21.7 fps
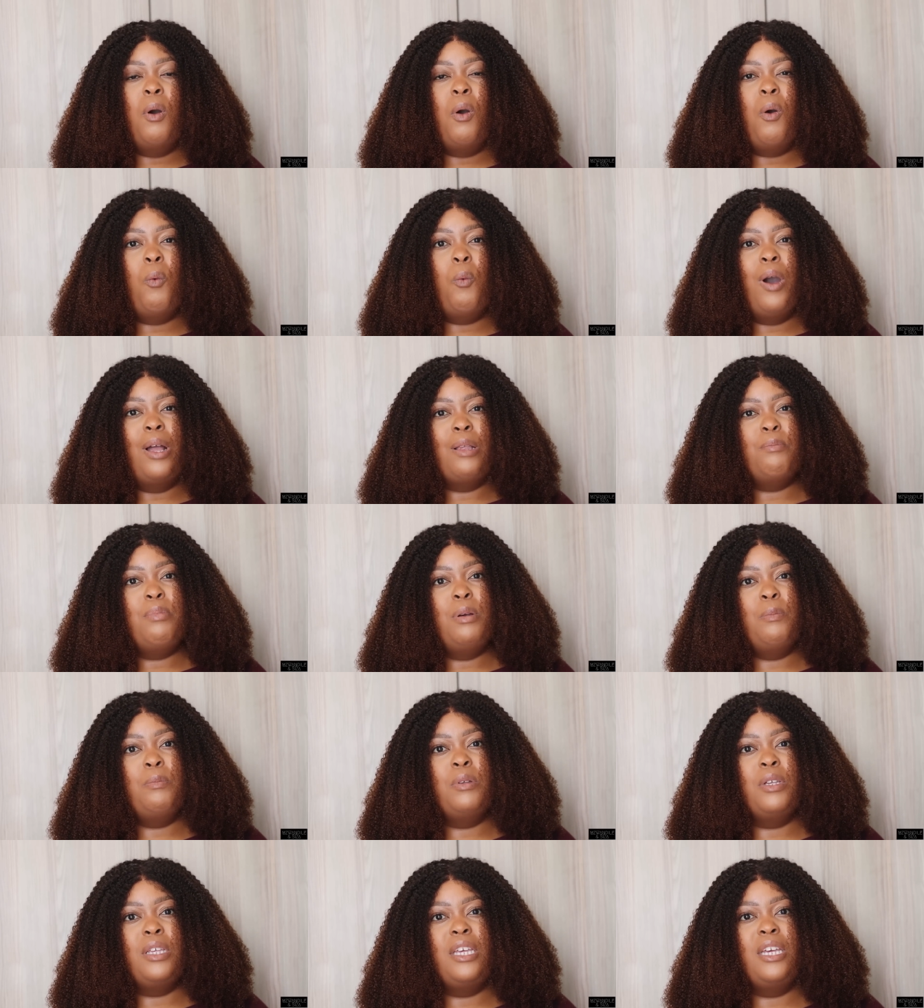one
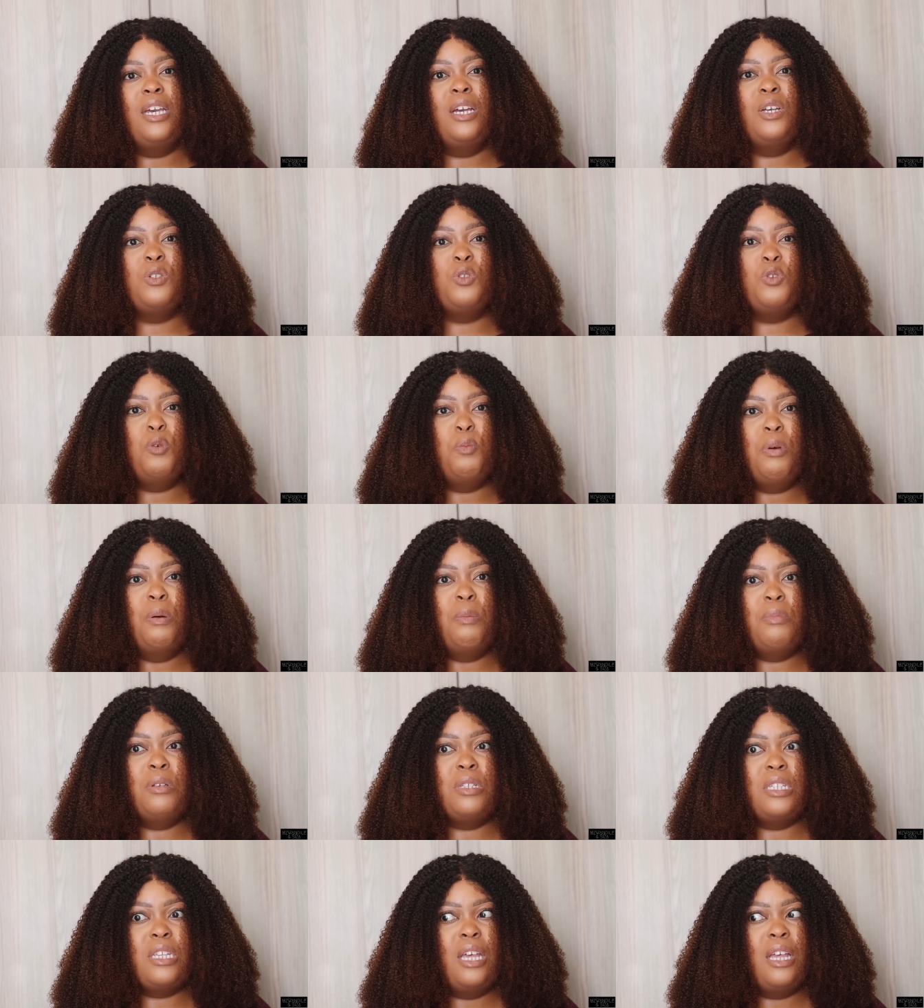pimple here two
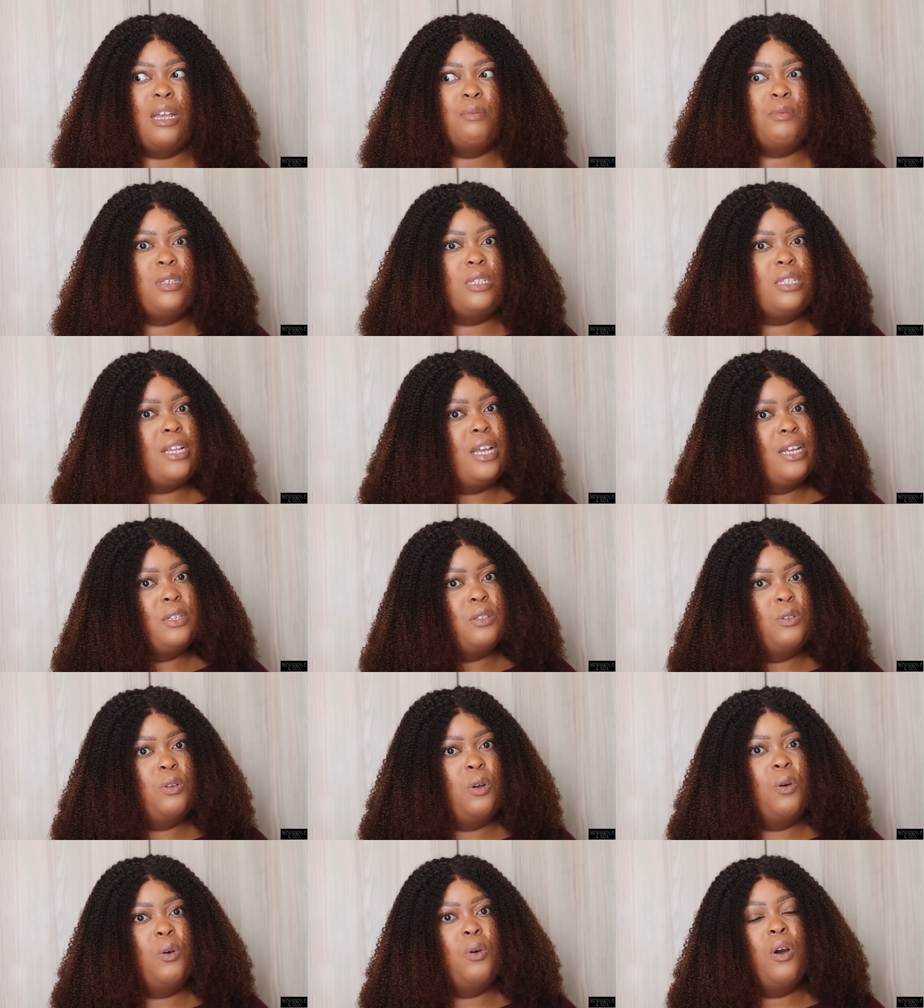pimples there i'm just like
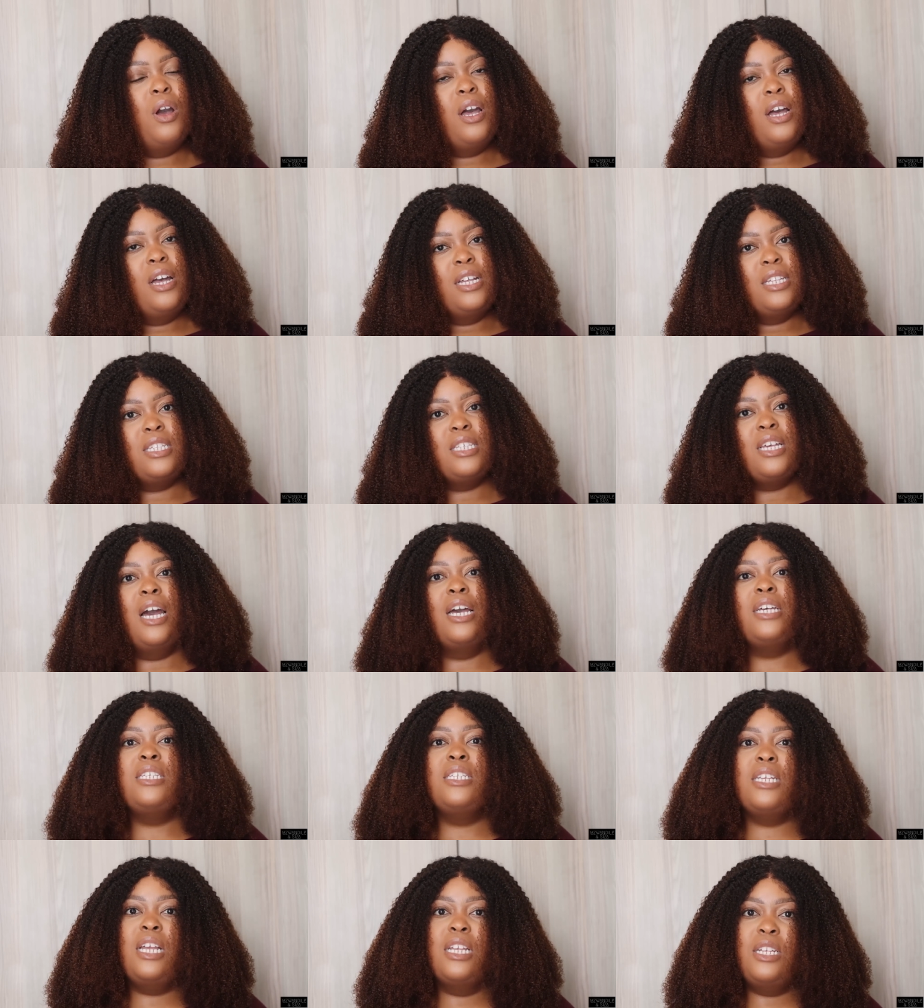no
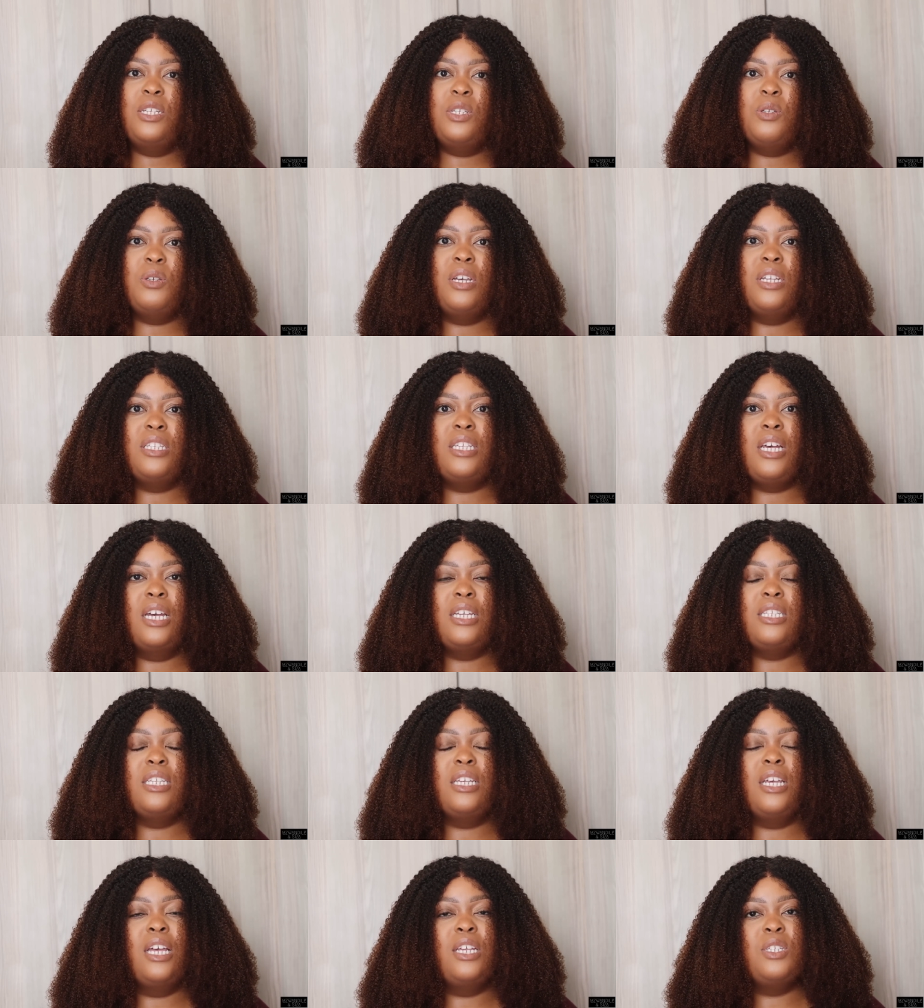tights and i need to get
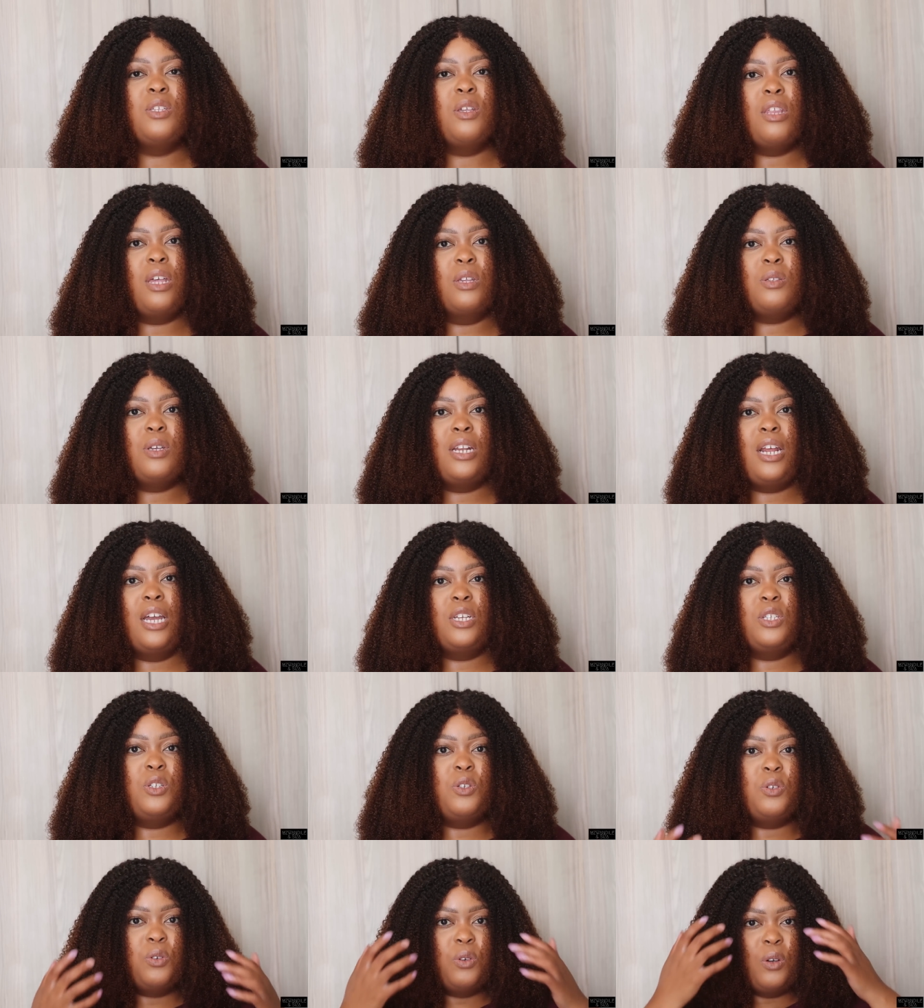tights again so that's what i
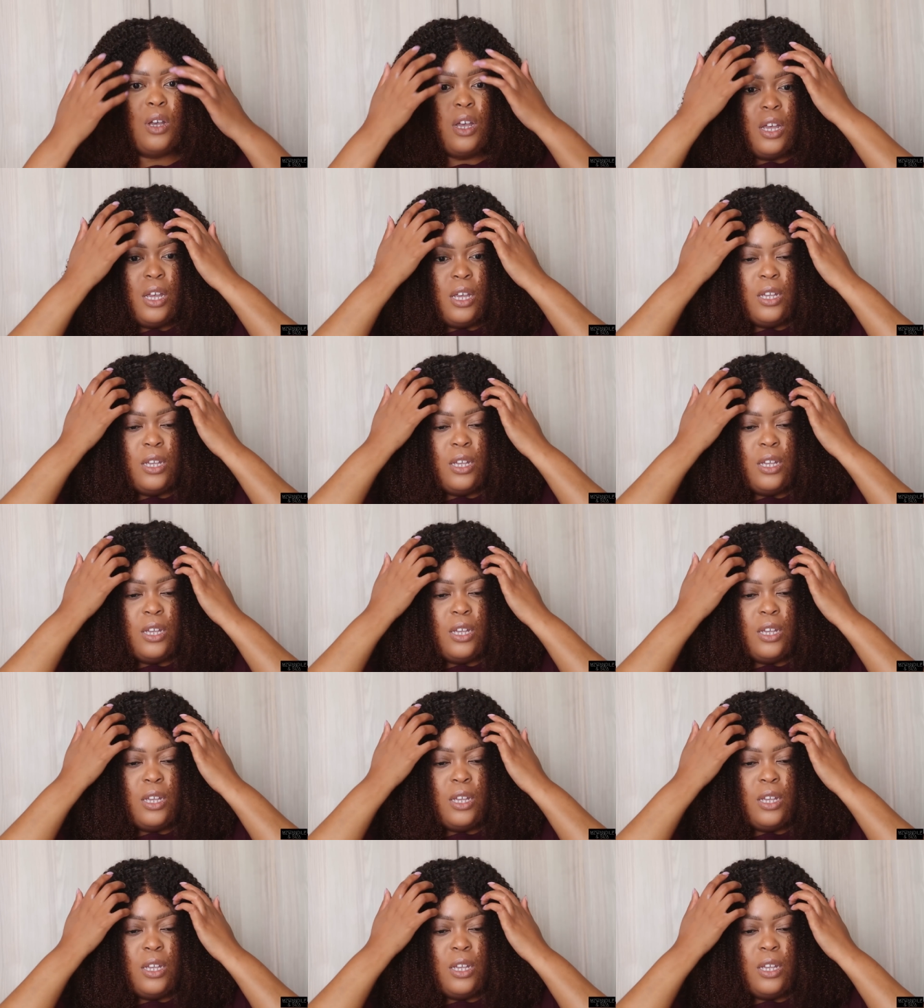do